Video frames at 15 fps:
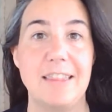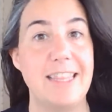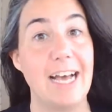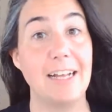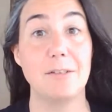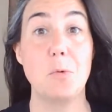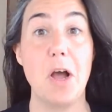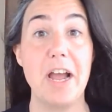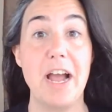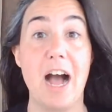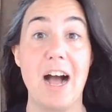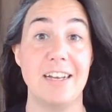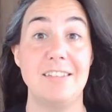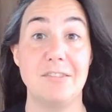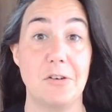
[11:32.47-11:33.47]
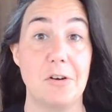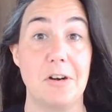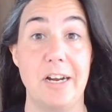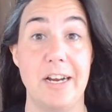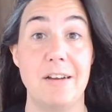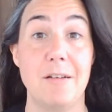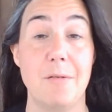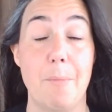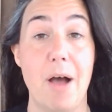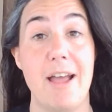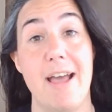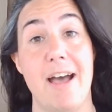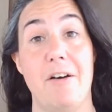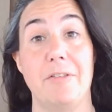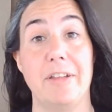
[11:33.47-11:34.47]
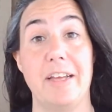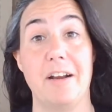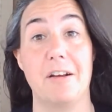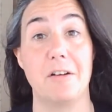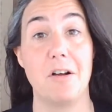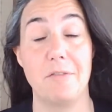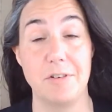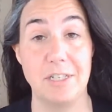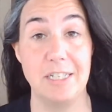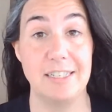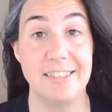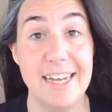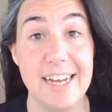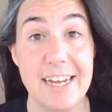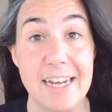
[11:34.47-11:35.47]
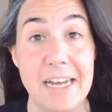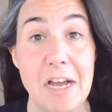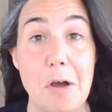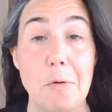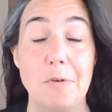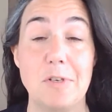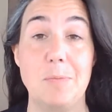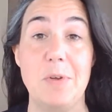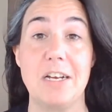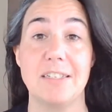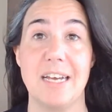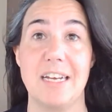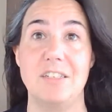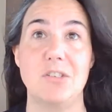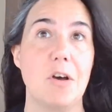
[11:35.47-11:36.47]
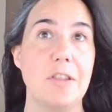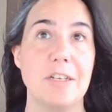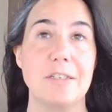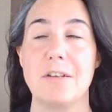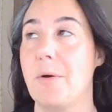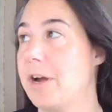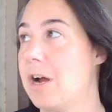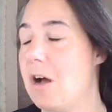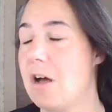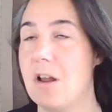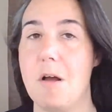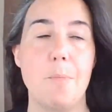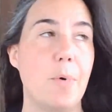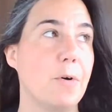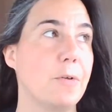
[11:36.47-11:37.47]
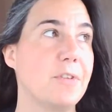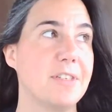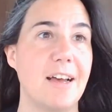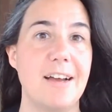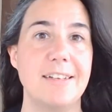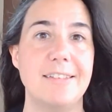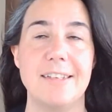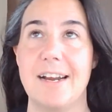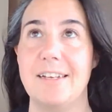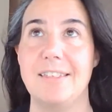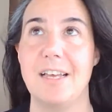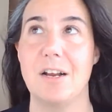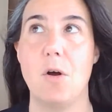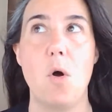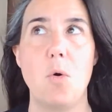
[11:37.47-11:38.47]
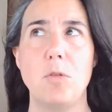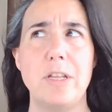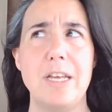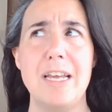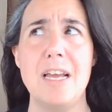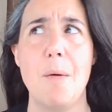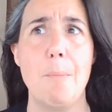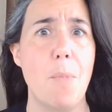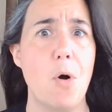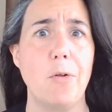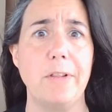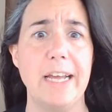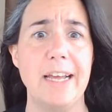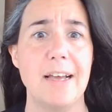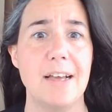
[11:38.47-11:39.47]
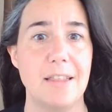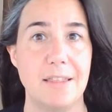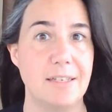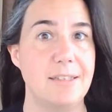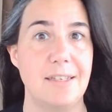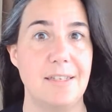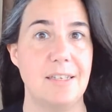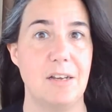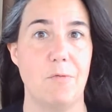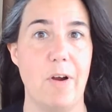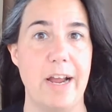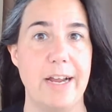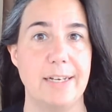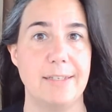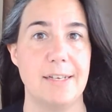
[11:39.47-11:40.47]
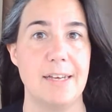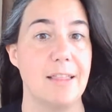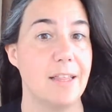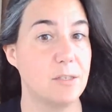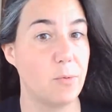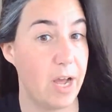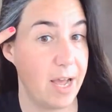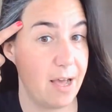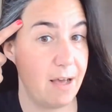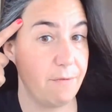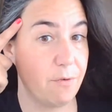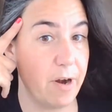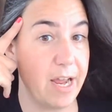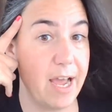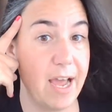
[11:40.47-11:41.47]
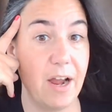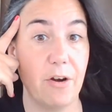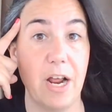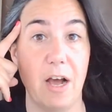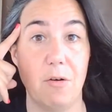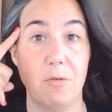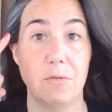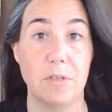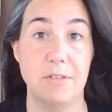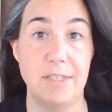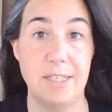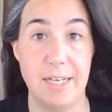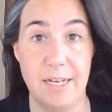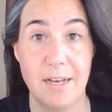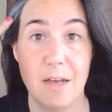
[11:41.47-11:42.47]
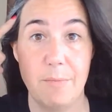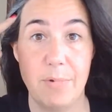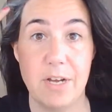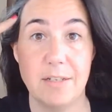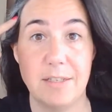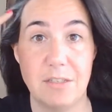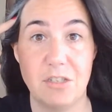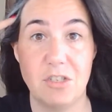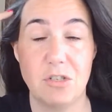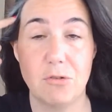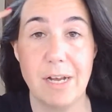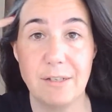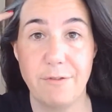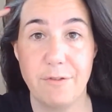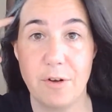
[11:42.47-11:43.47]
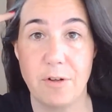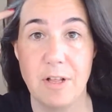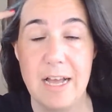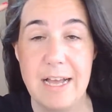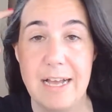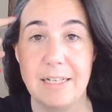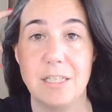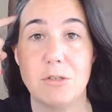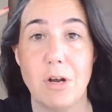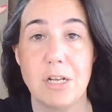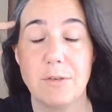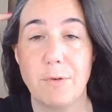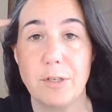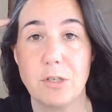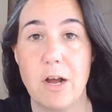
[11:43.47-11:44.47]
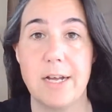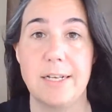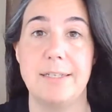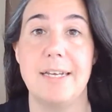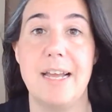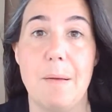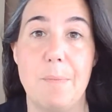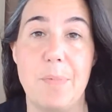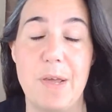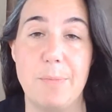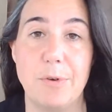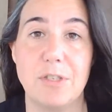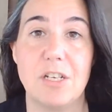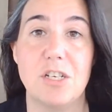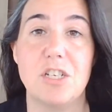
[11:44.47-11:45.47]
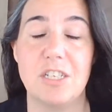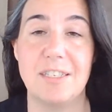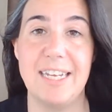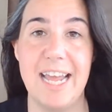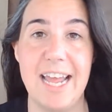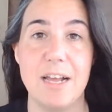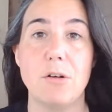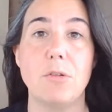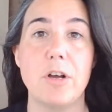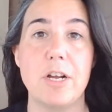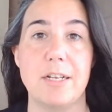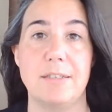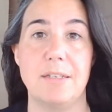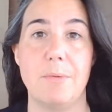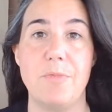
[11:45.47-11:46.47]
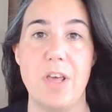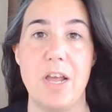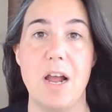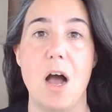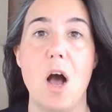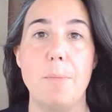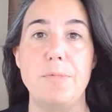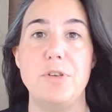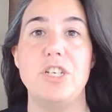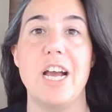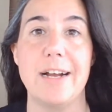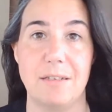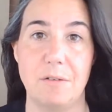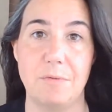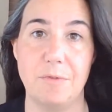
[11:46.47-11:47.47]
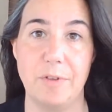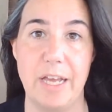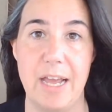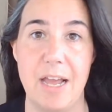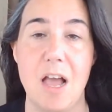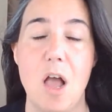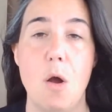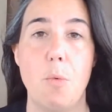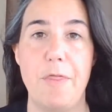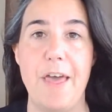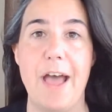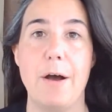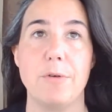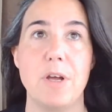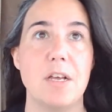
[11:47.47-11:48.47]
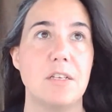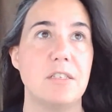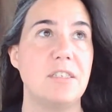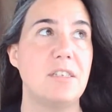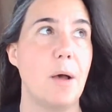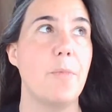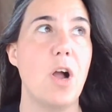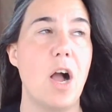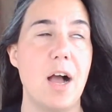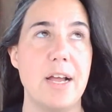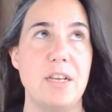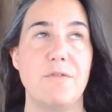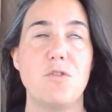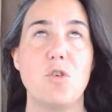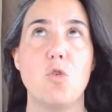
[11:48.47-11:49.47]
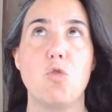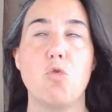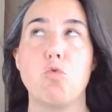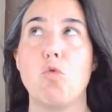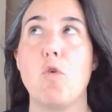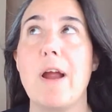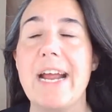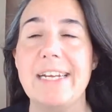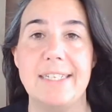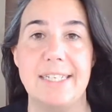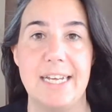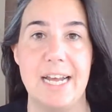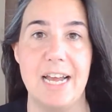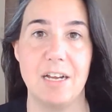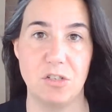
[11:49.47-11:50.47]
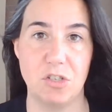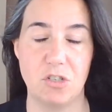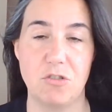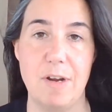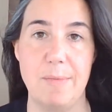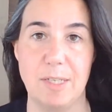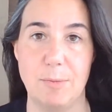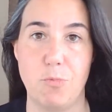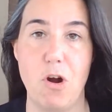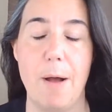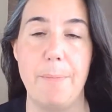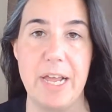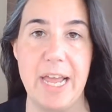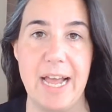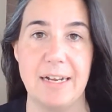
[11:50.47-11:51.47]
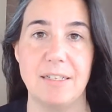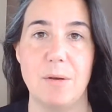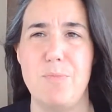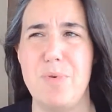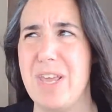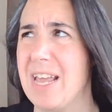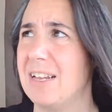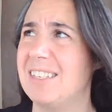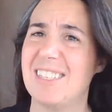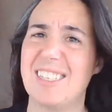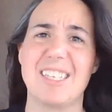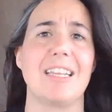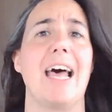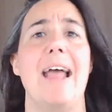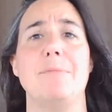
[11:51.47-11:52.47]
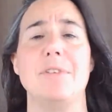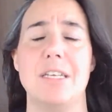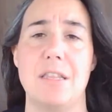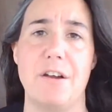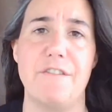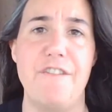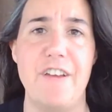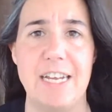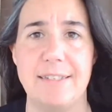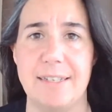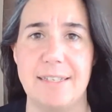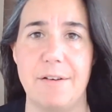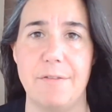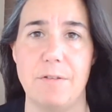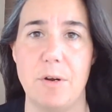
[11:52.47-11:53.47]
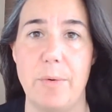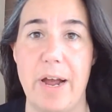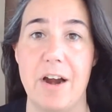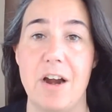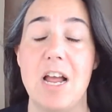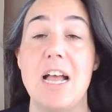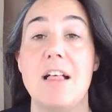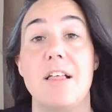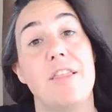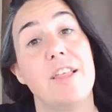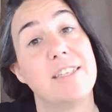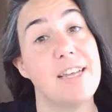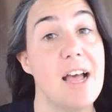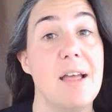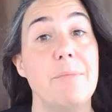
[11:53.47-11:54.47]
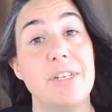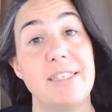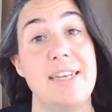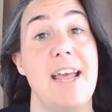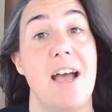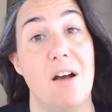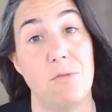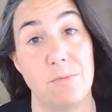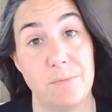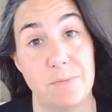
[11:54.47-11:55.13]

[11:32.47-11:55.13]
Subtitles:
That's why I started my outlet Uncover DC, was because I saw this going on both sides, and I said, holy moly, this isn't right. That's why I have gray hair now, you see, because it's stressful. It's stressful trying to get people to just take a look at something objectively without some kind of crazy extremist propaganda being slammed in their faces everywhere. The time is now.